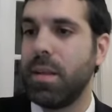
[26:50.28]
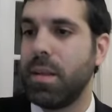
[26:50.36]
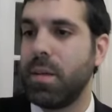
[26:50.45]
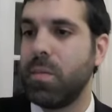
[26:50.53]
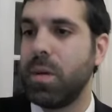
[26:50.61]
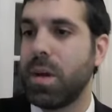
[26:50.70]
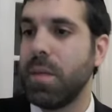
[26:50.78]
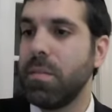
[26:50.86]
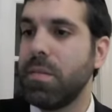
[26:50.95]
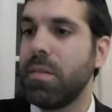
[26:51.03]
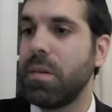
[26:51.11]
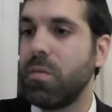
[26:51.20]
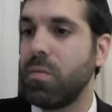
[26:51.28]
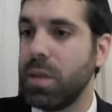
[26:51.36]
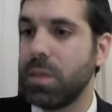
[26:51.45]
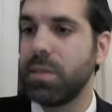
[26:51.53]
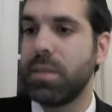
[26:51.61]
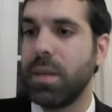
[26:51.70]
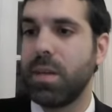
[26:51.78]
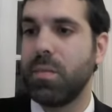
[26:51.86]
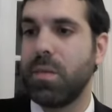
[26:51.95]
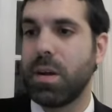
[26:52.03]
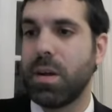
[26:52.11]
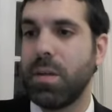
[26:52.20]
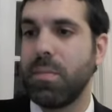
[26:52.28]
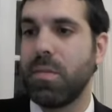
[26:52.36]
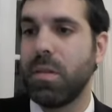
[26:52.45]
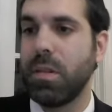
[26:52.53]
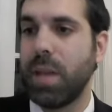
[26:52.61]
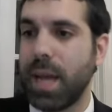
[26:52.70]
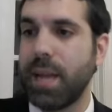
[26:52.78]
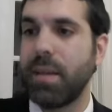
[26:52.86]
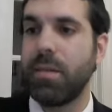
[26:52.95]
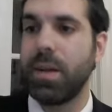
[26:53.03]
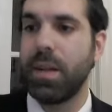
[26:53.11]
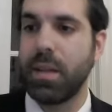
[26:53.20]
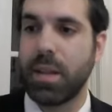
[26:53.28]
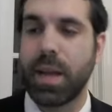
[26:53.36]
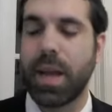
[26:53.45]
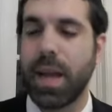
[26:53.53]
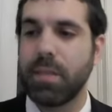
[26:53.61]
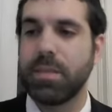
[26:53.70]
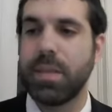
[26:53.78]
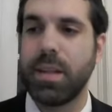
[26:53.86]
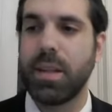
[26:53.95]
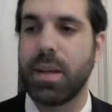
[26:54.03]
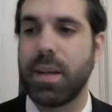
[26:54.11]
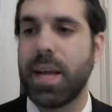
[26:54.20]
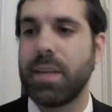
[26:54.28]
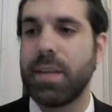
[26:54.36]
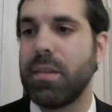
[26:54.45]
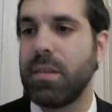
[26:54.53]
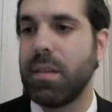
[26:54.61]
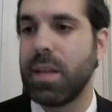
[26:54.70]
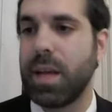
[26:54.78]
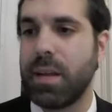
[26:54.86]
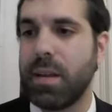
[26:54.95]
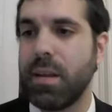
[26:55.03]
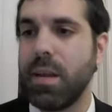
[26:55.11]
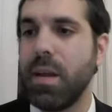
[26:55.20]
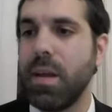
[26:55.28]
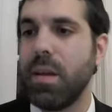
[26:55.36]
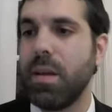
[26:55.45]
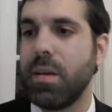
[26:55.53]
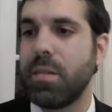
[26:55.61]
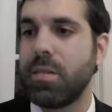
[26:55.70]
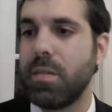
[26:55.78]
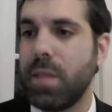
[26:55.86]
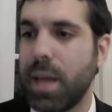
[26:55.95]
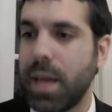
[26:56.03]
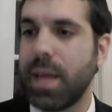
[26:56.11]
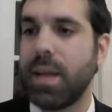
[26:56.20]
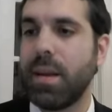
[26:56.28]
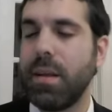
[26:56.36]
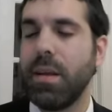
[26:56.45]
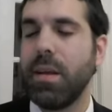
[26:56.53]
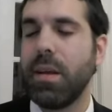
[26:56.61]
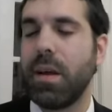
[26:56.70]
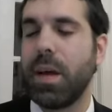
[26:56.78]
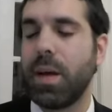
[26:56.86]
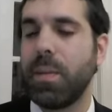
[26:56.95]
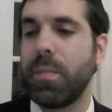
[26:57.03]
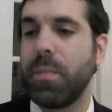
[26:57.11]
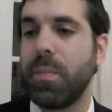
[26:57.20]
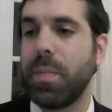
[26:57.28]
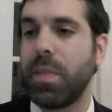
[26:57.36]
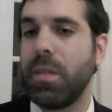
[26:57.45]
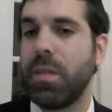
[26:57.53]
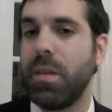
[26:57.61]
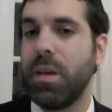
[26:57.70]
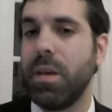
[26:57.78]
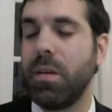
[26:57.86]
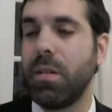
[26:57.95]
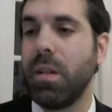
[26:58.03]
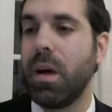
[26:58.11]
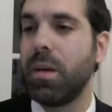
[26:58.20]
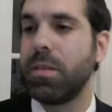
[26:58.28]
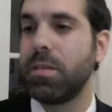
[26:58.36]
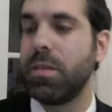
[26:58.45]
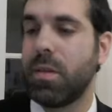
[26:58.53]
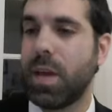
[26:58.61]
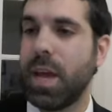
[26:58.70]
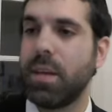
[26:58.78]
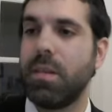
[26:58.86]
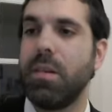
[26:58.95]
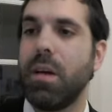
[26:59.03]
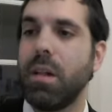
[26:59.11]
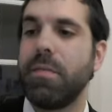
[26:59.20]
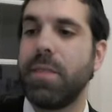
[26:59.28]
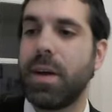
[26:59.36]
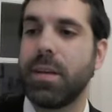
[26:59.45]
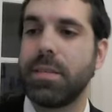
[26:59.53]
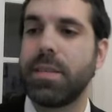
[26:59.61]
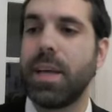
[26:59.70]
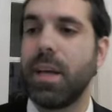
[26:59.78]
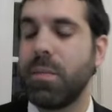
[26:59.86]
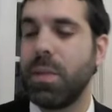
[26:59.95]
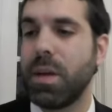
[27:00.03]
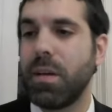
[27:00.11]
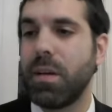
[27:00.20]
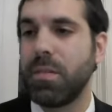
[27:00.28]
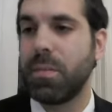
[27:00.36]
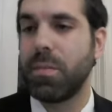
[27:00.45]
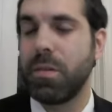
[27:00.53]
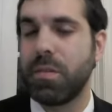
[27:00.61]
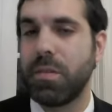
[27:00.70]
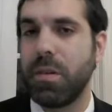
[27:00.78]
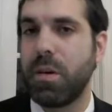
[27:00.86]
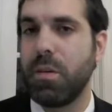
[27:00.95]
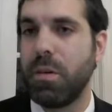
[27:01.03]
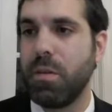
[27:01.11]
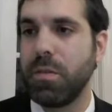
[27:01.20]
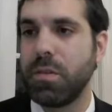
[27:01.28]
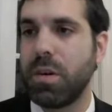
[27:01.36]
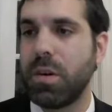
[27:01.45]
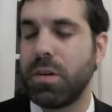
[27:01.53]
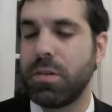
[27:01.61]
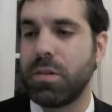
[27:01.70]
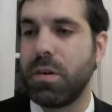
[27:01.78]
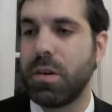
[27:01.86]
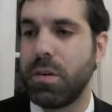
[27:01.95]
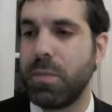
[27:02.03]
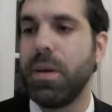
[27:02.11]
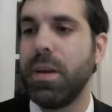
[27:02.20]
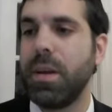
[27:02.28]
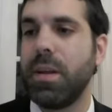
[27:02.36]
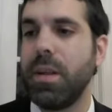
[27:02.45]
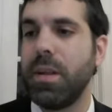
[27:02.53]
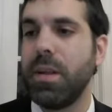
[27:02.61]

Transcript: That when it comes to real estate, when it comes to land or any, like a house, anything attached to the land, so then um, the laws, you can't nullify a sale because a person overcharged or underpaid,